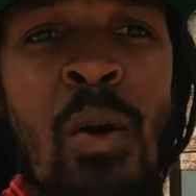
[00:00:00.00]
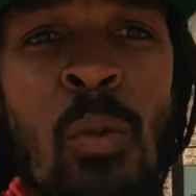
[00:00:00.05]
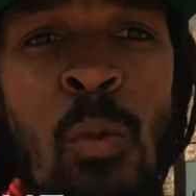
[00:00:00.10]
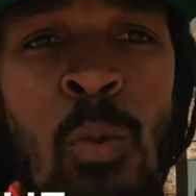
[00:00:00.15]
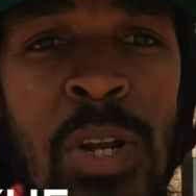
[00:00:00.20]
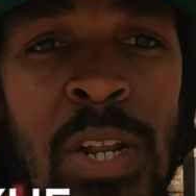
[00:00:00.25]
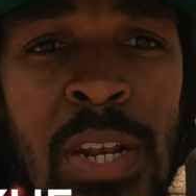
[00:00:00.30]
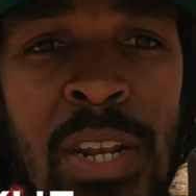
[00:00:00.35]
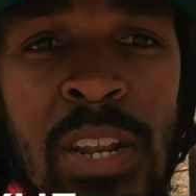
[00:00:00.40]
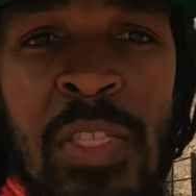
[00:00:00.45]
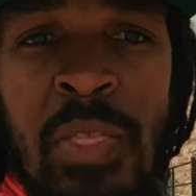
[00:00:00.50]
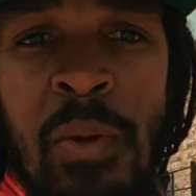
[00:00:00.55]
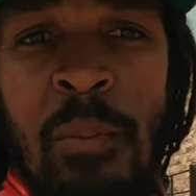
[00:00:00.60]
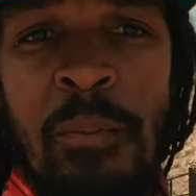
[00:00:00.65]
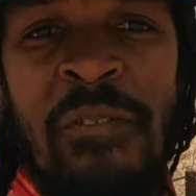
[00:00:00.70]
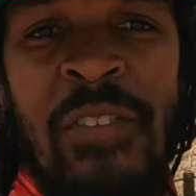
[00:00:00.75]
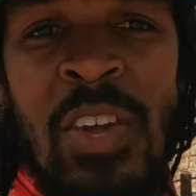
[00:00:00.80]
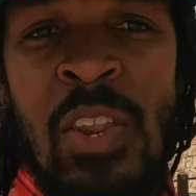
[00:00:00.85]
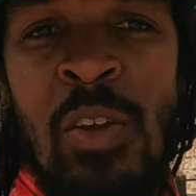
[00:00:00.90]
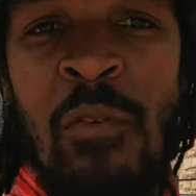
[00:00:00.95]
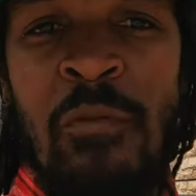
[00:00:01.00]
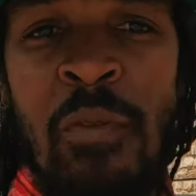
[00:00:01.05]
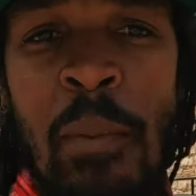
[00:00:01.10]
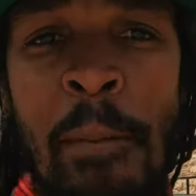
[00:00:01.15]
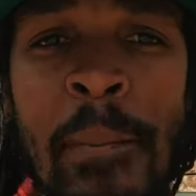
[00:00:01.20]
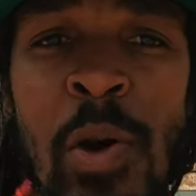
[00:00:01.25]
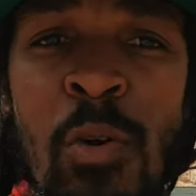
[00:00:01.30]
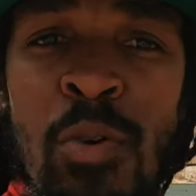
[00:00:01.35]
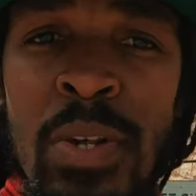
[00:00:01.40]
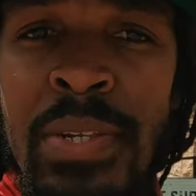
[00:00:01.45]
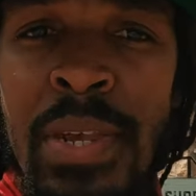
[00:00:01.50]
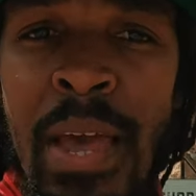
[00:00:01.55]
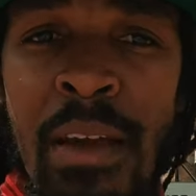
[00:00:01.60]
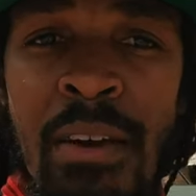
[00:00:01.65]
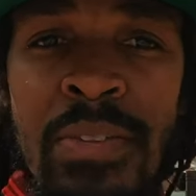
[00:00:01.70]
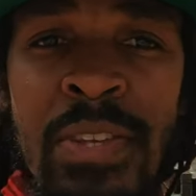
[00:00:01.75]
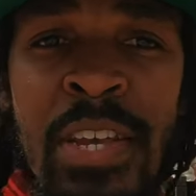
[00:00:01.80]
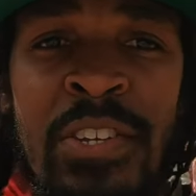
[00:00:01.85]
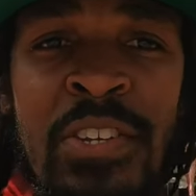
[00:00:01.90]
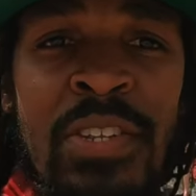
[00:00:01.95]
with another video from
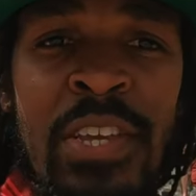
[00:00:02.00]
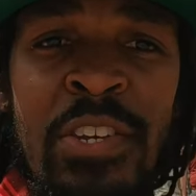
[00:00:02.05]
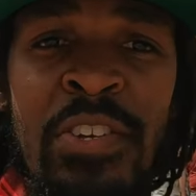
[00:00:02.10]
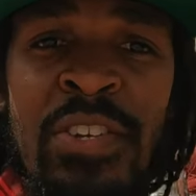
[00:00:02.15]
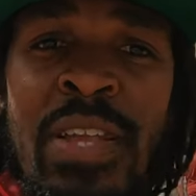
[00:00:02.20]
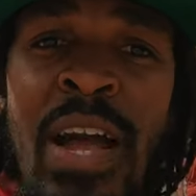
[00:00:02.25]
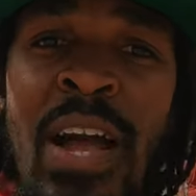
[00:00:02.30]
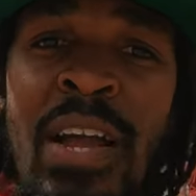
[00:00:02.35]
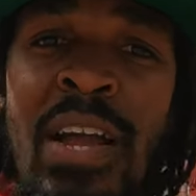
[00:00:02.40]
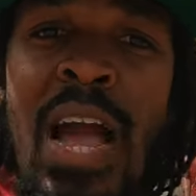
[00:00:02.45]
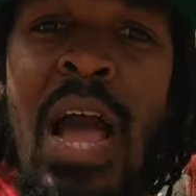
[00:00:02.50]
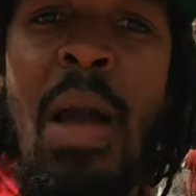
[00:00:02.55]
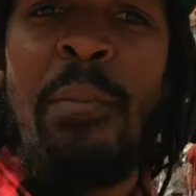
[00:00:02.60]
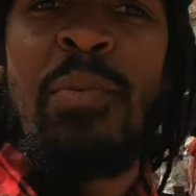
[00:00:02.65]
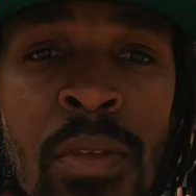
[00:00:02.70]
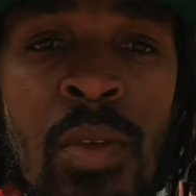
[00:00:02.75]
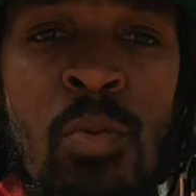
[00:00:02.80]
motorcycle destinations dot com.